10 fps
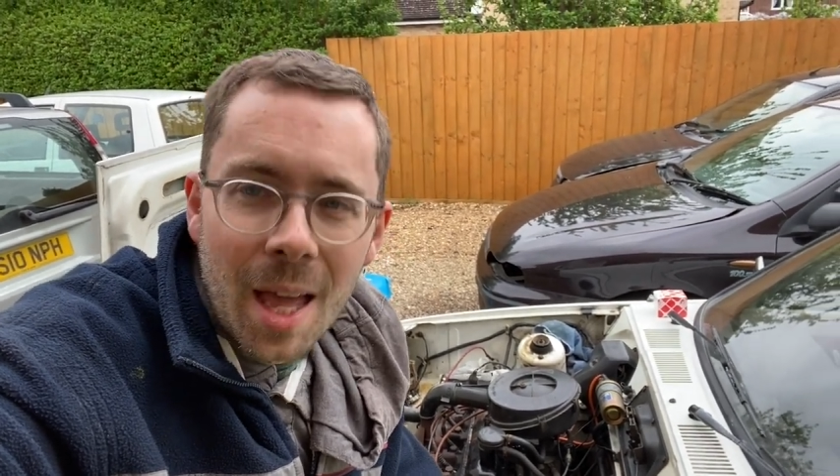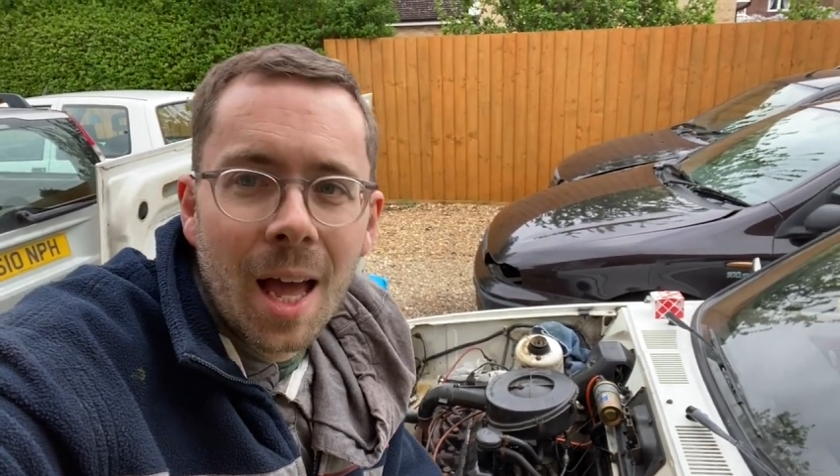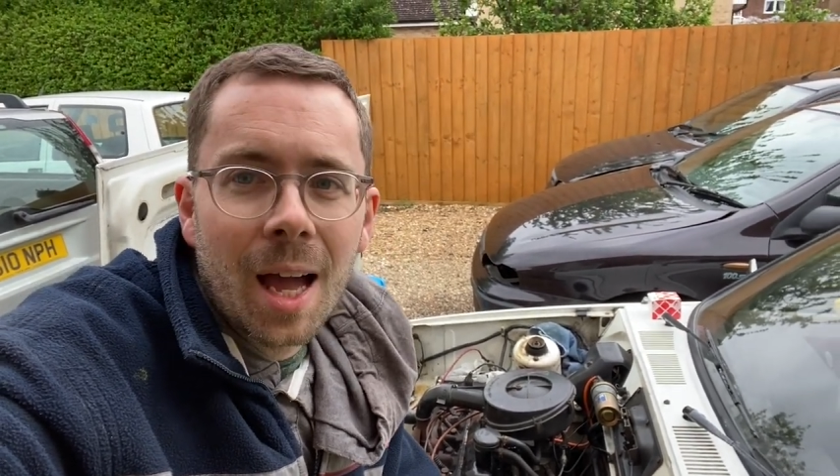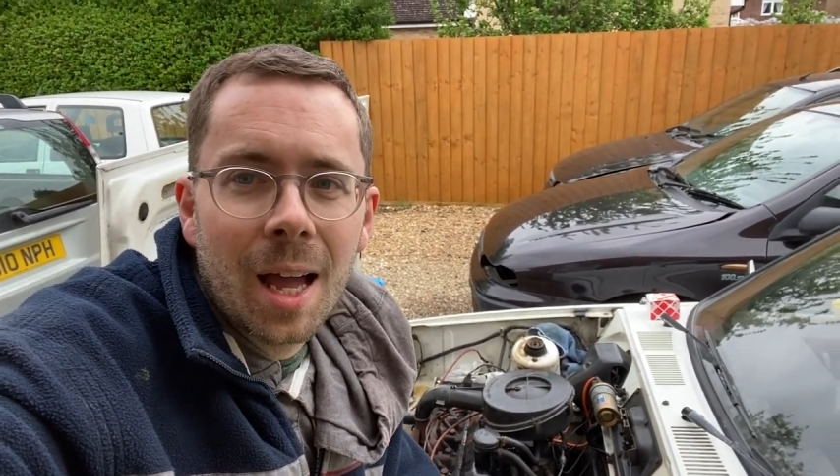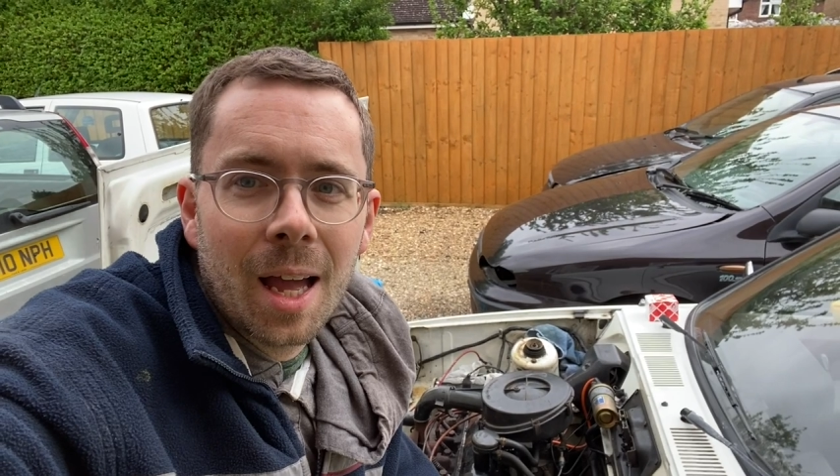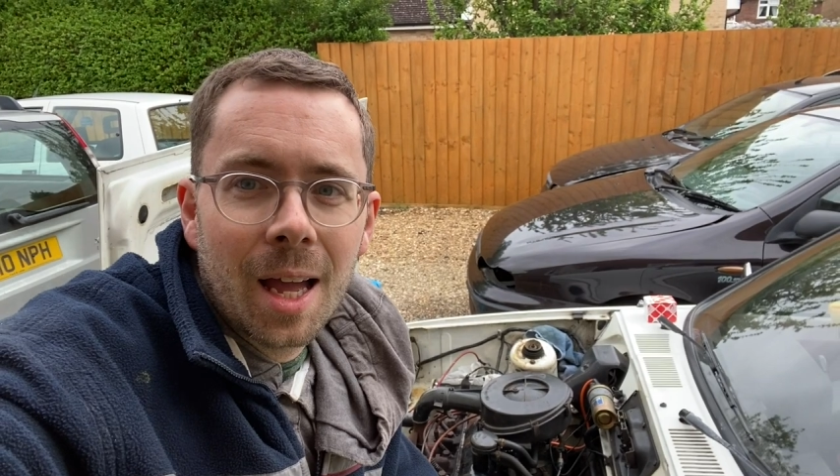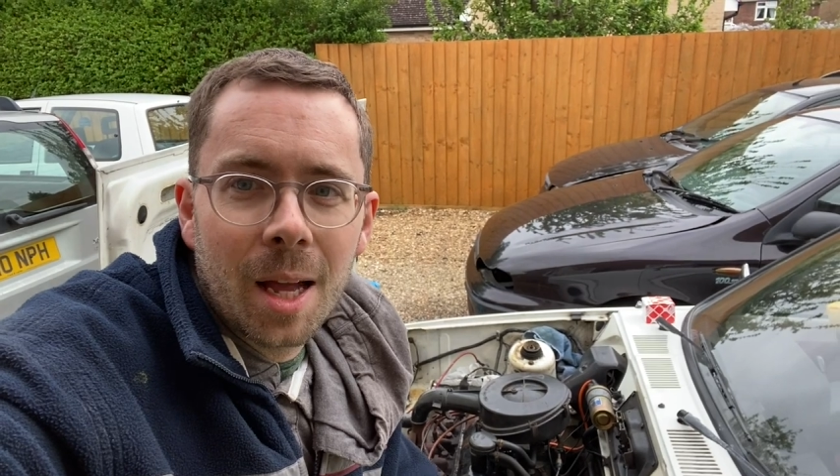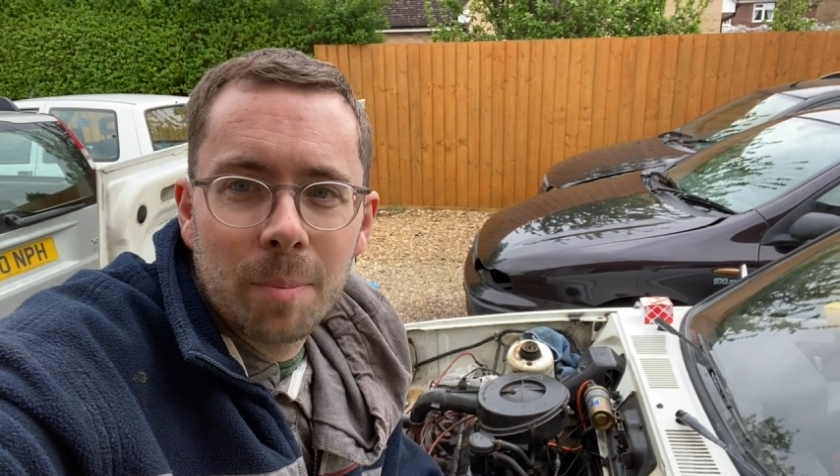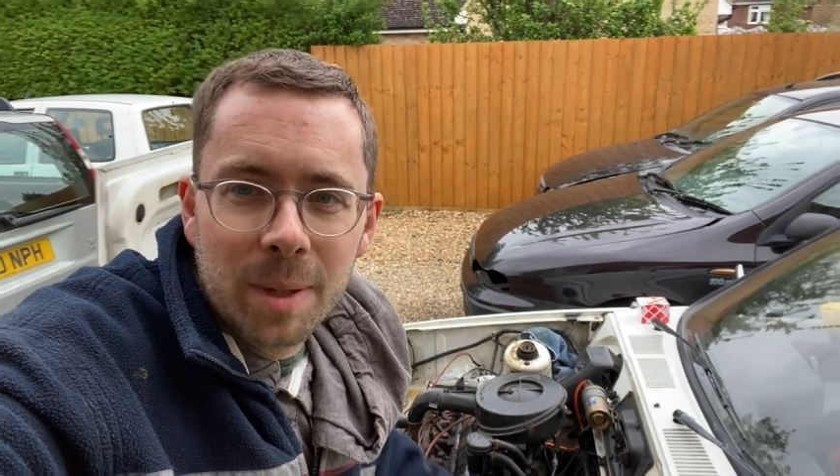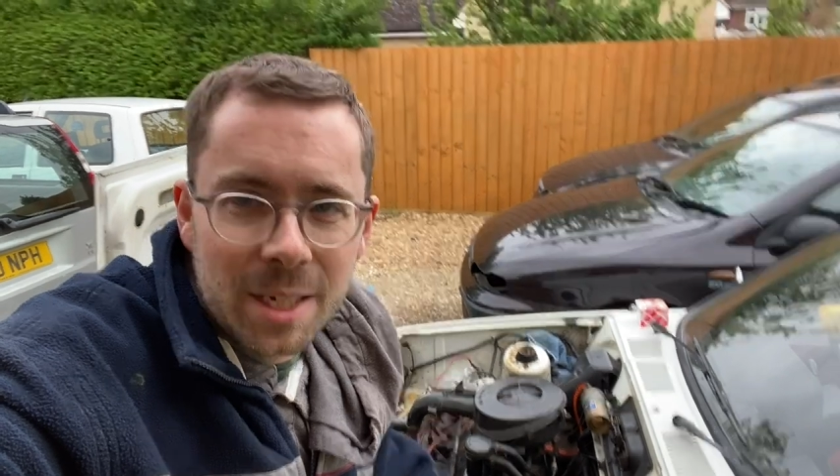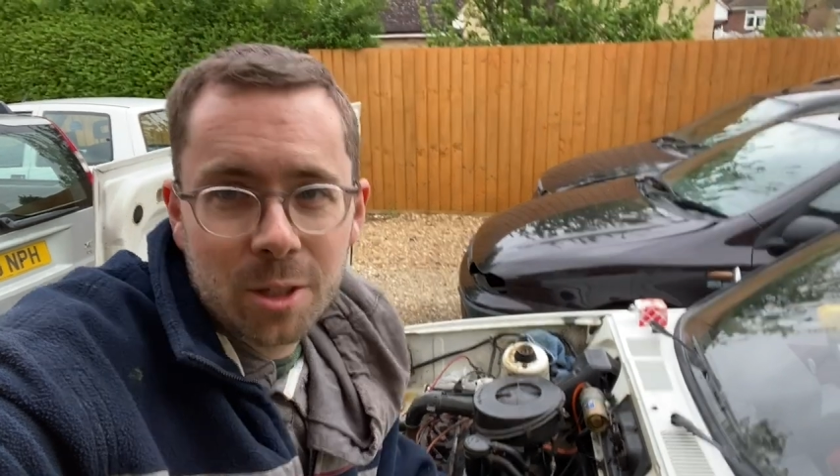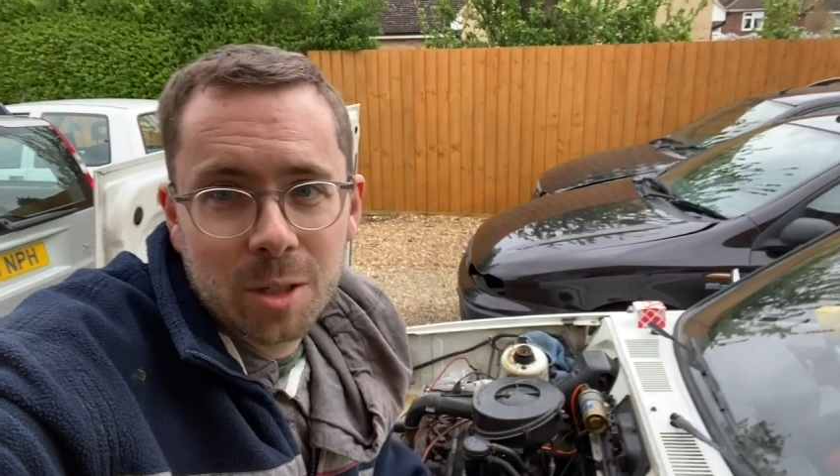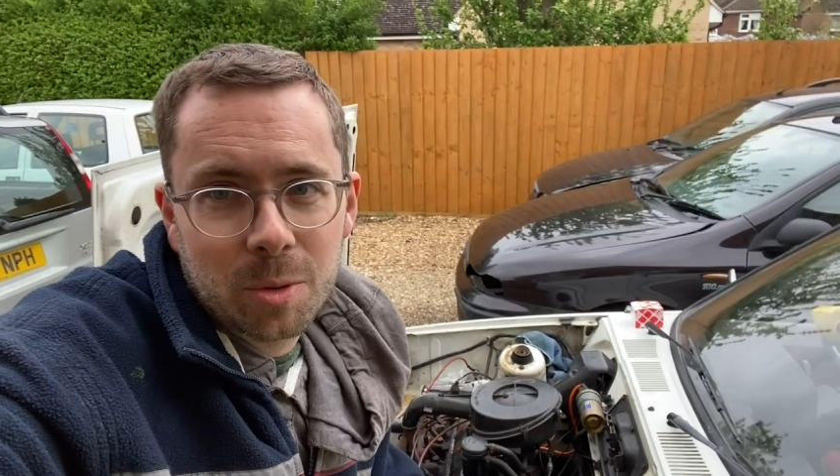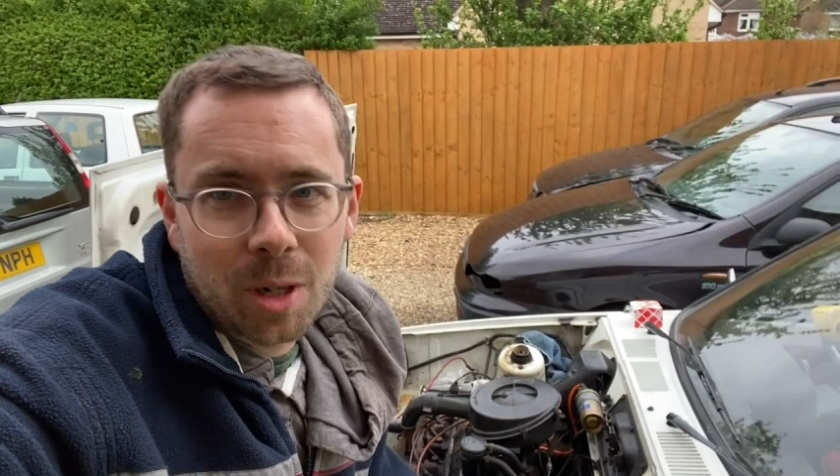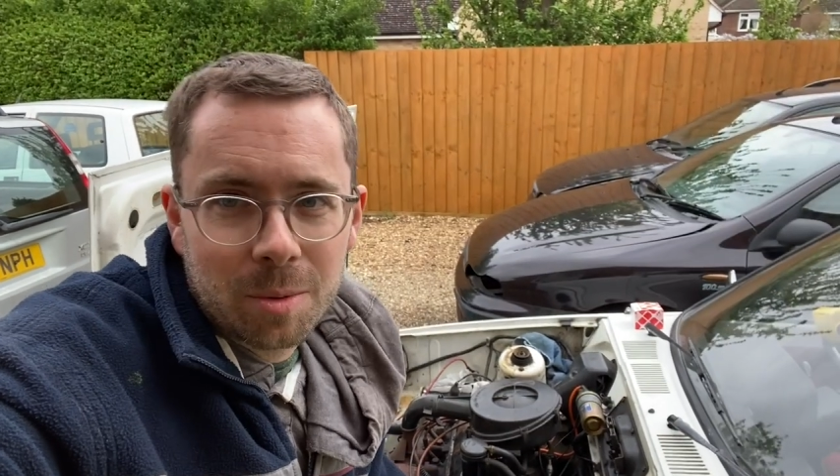Uh, please do
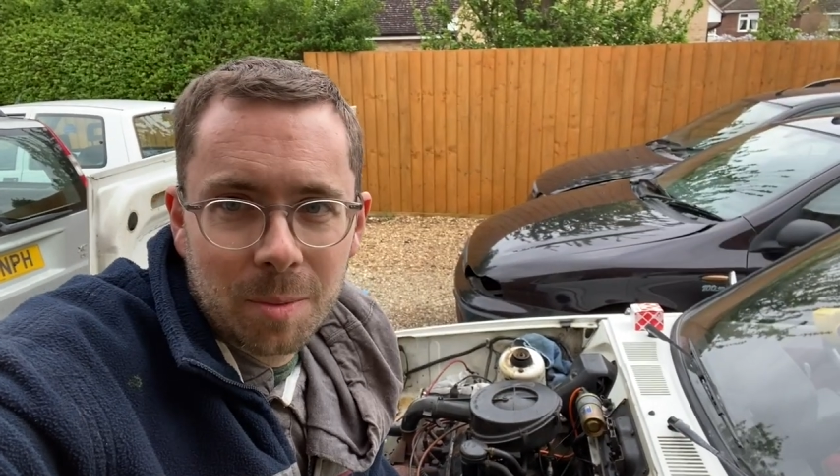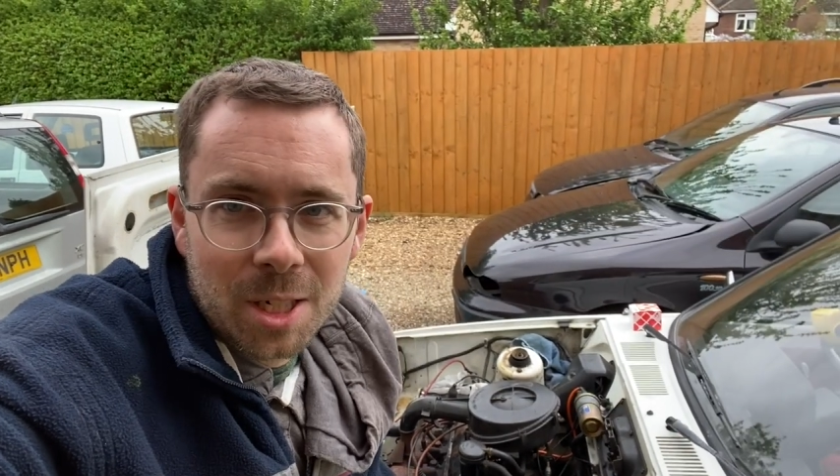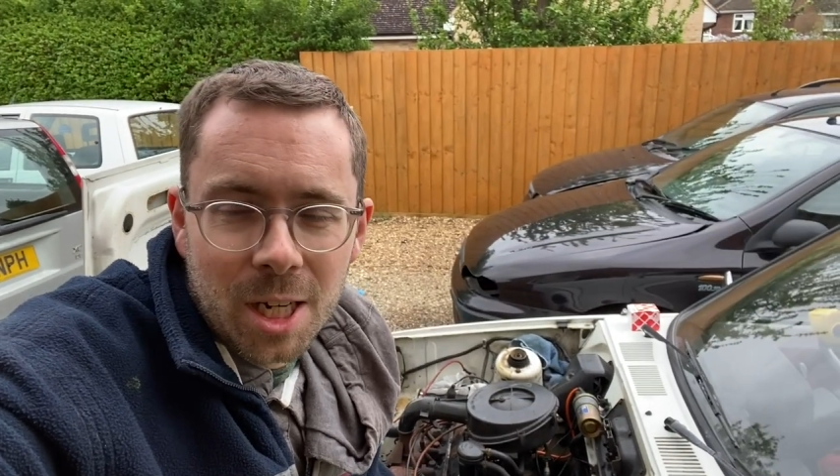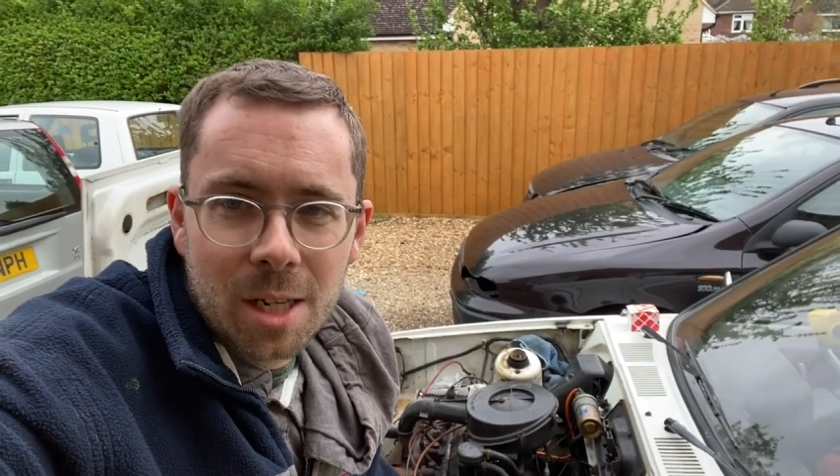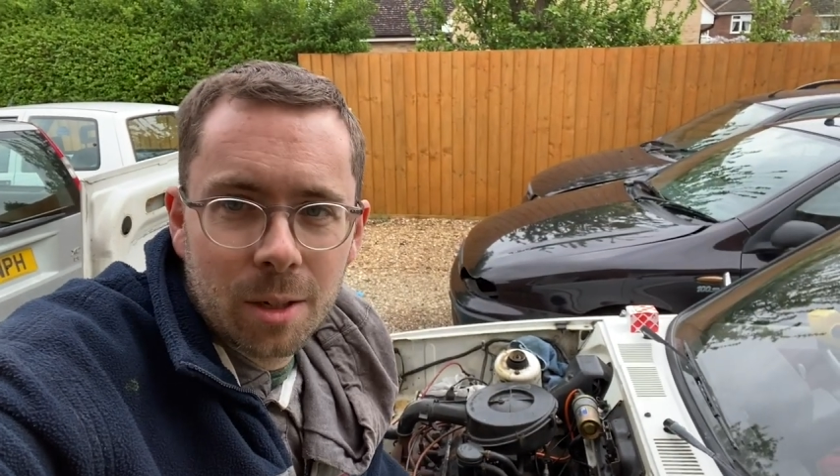subscribe to my channel,